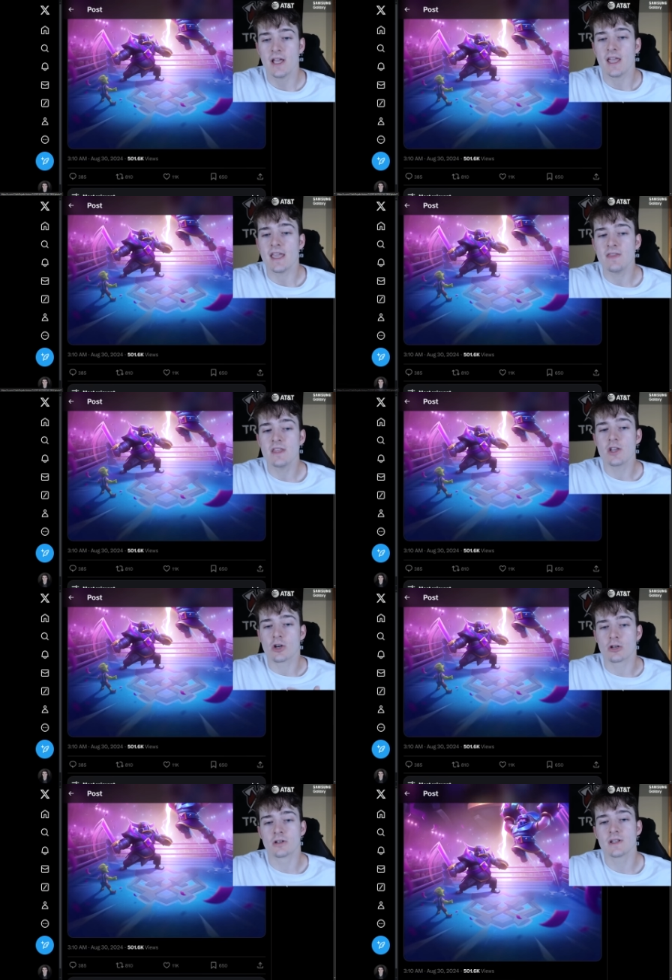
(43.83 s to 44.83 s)
in the
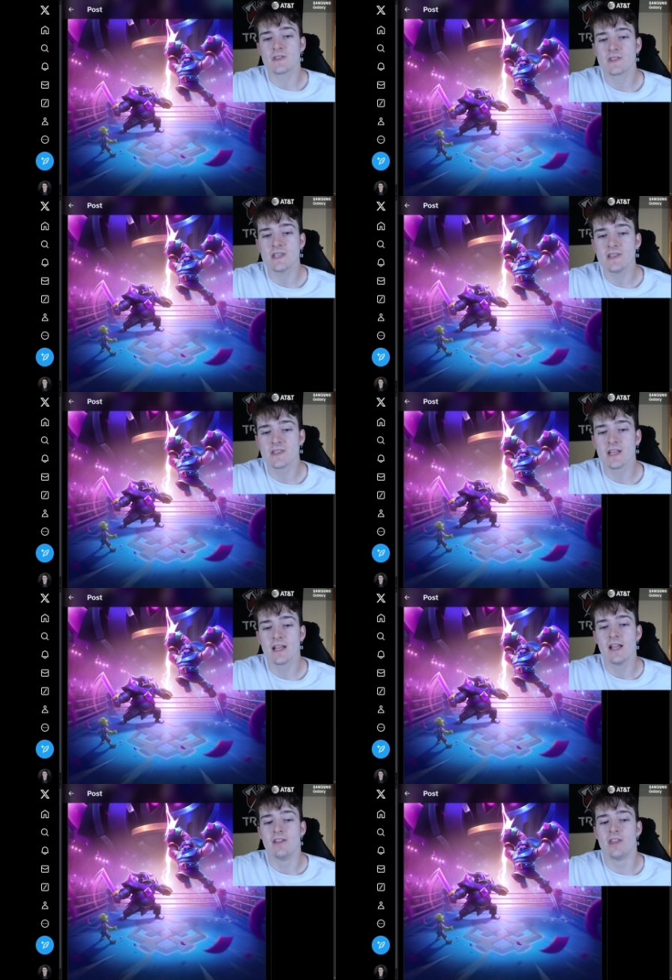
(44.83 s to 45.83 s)
current season,
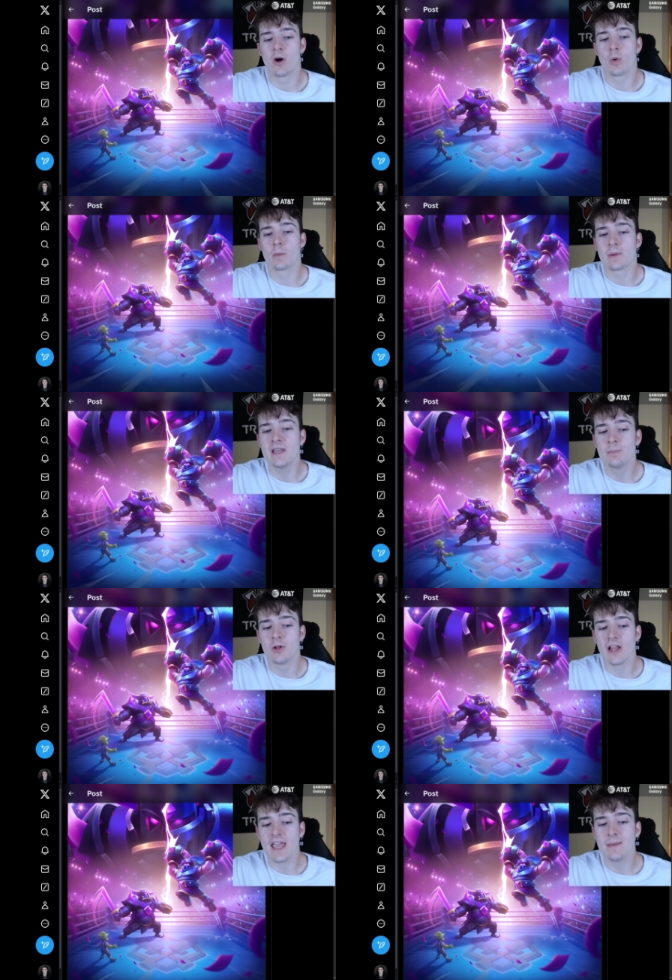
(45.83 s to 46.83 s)
there were
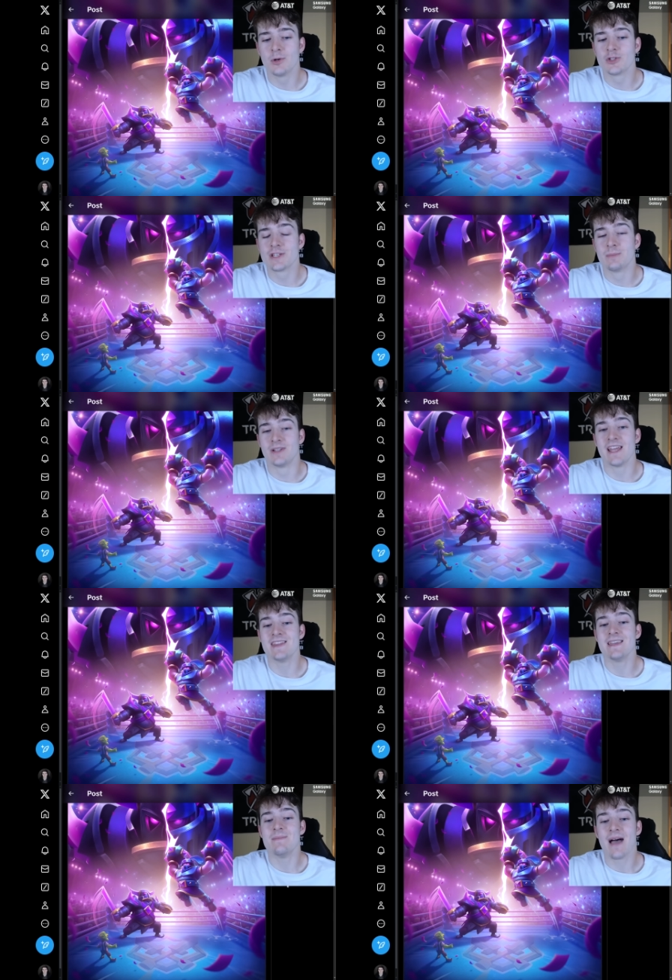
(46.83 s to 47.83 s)
people able to play
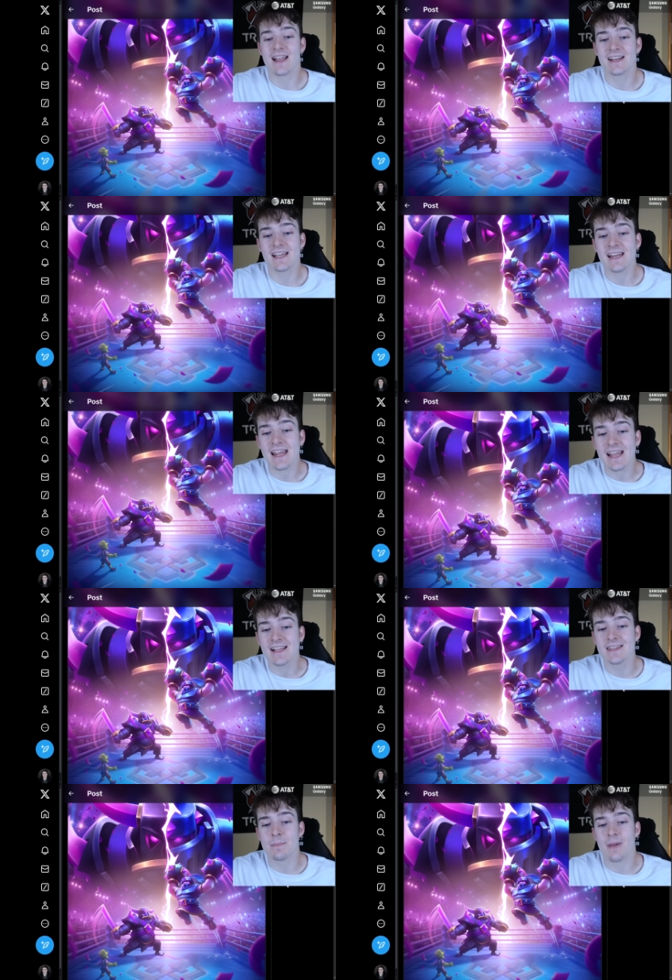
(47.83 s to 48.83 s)
the Mega Knight
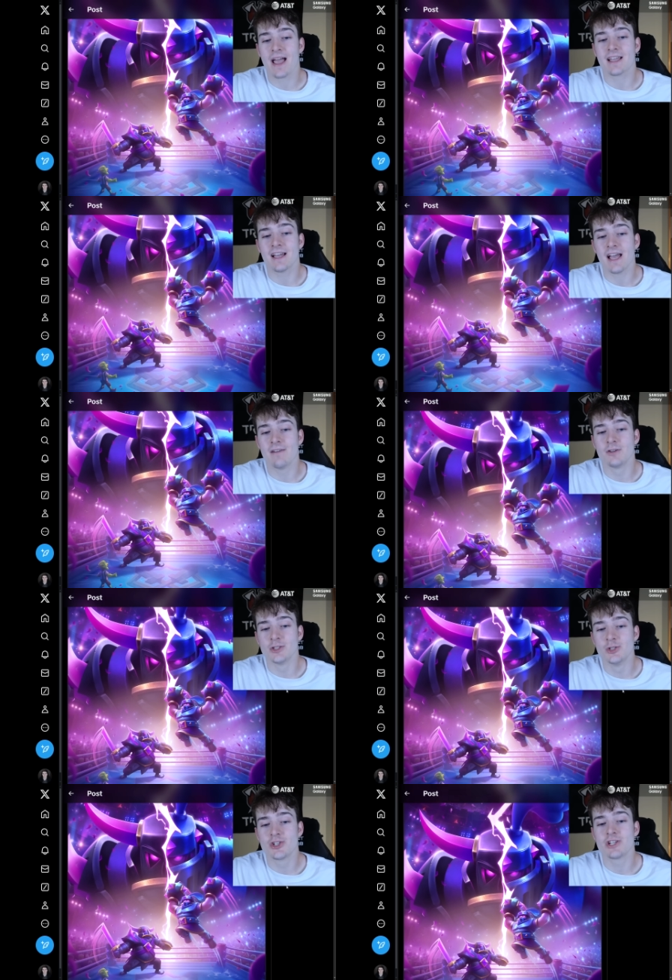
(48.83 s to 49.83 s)
and the P.E.K.K.A.
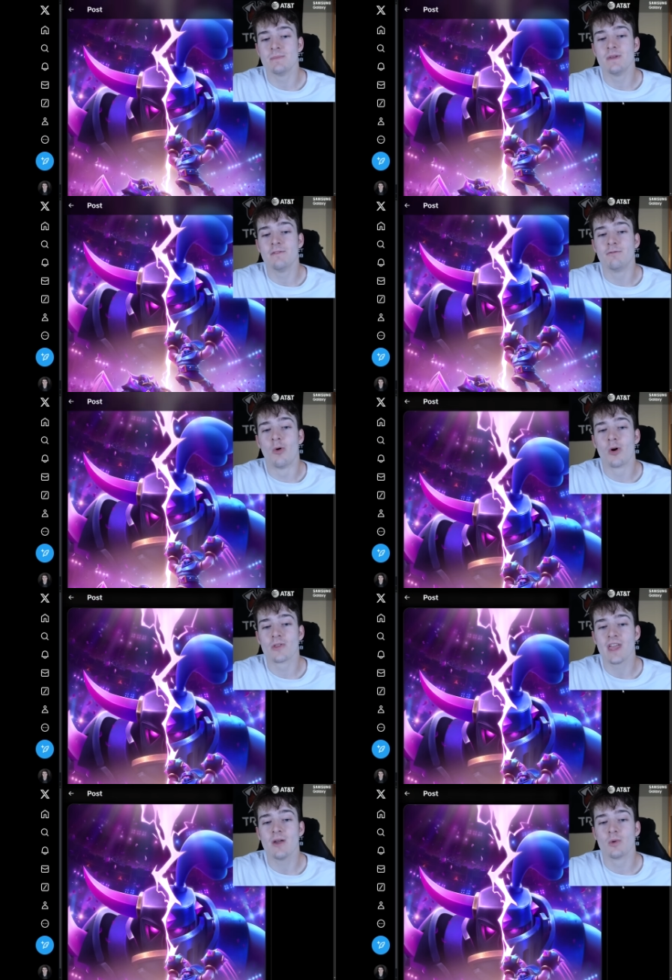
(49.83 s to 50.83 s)
Evolution before
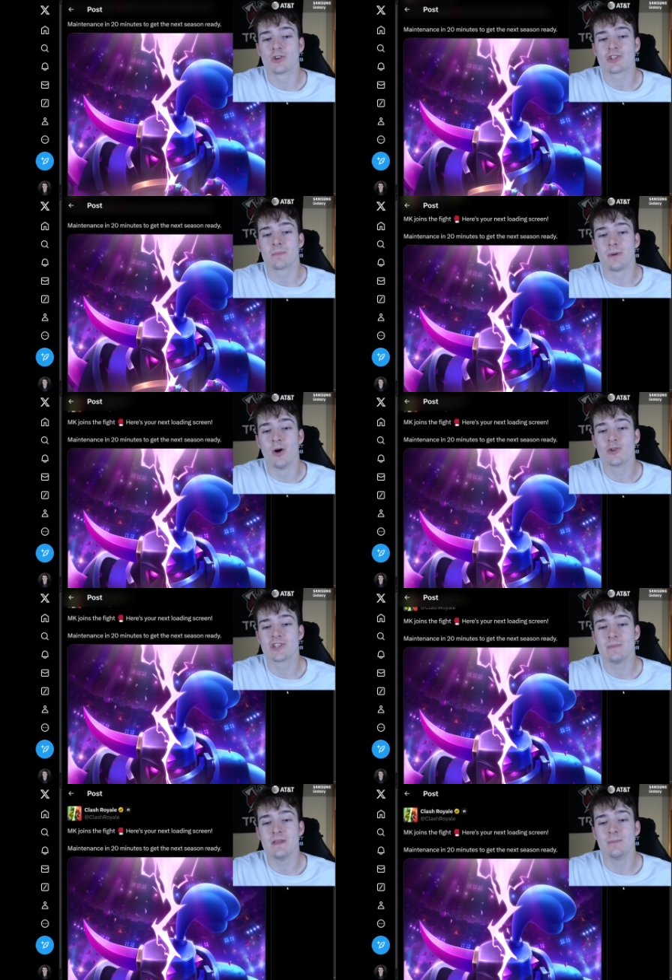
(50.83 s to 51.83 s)
they were supposed
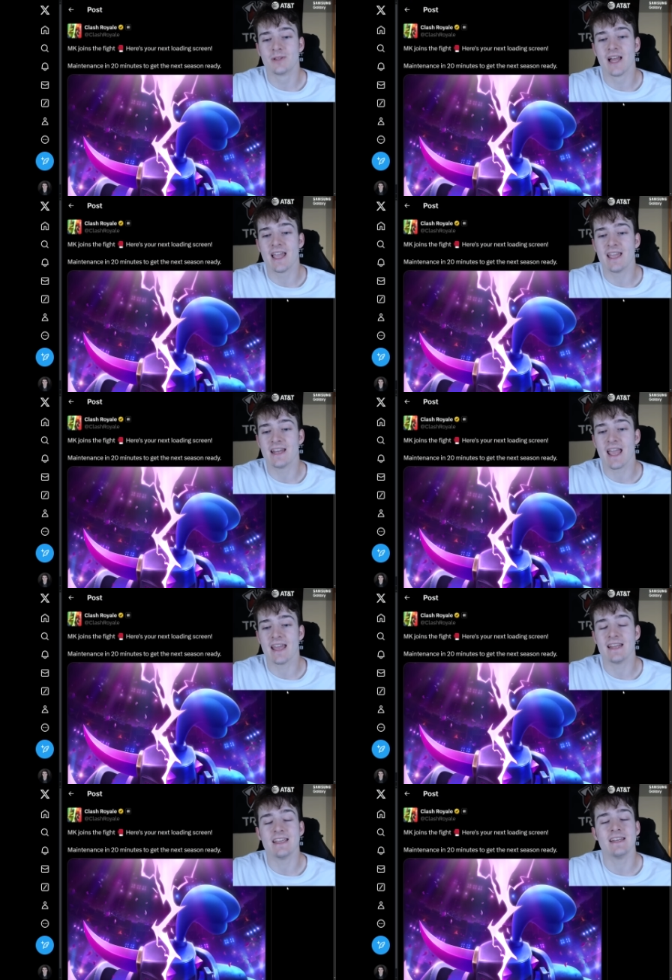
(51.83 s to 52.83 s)
to be played,
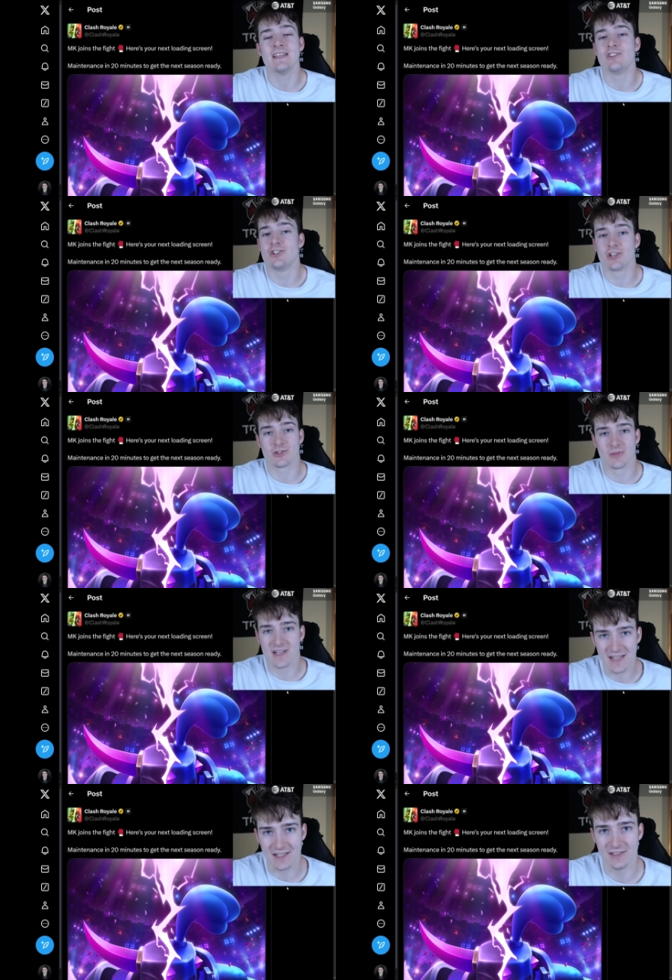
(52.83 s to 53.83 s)
and it is just
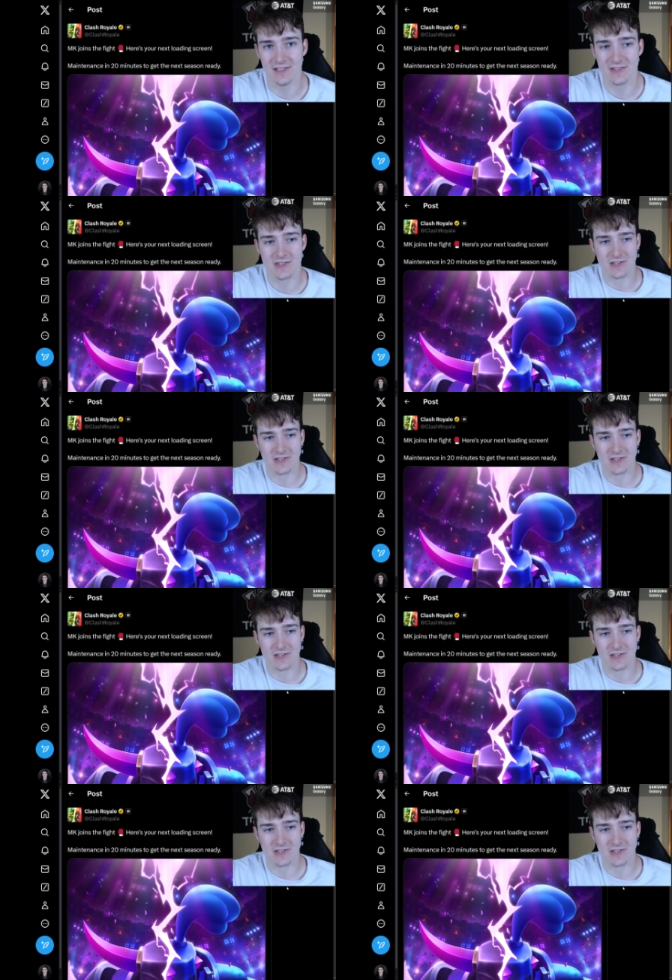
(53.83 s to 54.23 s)
ridiculous.